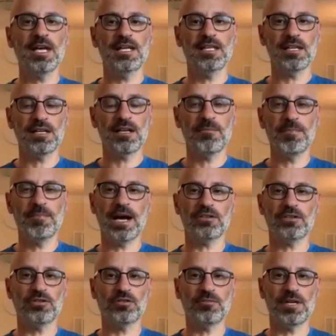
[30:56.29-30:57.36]
and then come
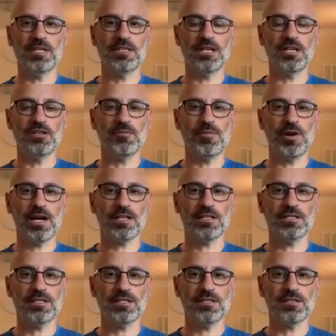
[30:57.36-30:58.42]
back to your meditation
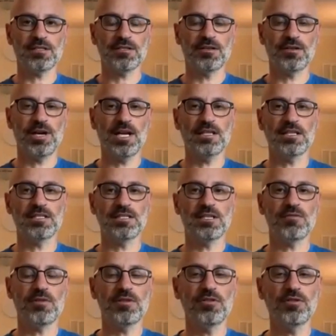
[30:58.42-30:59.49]
practice. All right, this is
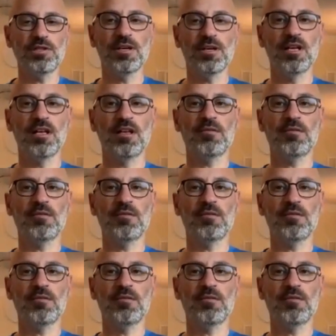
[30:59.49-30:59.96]
how we do it.